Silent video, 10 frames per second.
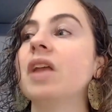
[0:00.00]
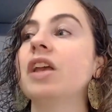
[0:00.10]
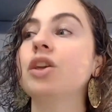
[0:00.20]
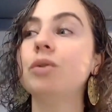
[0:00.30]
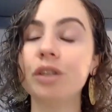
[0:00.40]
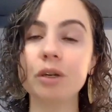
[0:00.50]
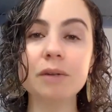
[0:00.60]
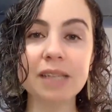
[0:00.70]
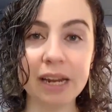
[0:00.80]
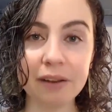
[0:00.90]
you
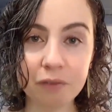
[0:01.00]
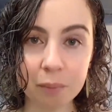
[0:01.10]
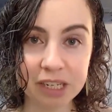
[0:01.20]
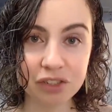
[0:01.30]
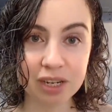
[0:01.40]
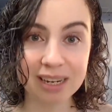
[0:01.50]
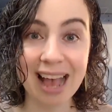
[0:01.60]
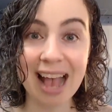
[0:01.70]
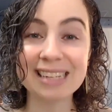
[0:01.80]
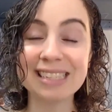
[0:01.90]
use that information
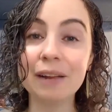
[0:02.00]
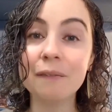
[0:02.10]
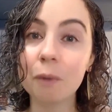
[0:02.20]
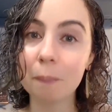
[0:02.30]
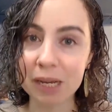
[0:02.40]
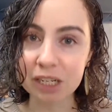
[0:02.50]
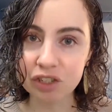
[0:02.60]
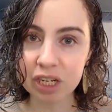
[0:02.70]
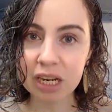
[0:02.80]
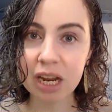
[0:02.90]
as
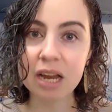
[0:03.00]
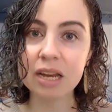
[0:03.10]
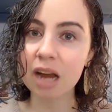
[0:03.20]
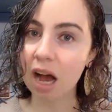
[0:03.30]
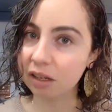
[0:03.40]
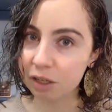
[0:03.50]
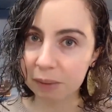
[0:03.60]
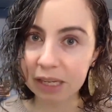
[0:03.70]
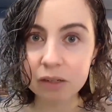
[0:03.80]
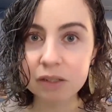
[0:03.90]
information, not to
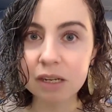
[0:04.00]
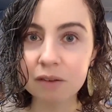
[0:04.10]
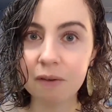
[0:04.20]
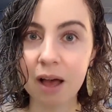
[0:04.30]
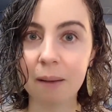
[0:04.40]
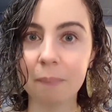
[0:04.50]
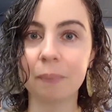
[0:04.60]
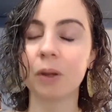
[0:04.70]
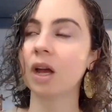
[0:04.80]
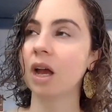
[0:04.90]
beat yourself
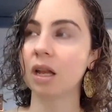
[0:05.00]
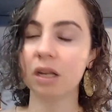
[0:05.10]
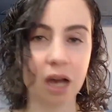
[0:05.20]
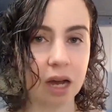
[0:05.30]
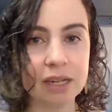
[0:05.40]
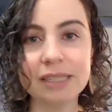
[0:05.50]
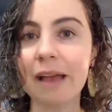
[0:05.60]
up, not as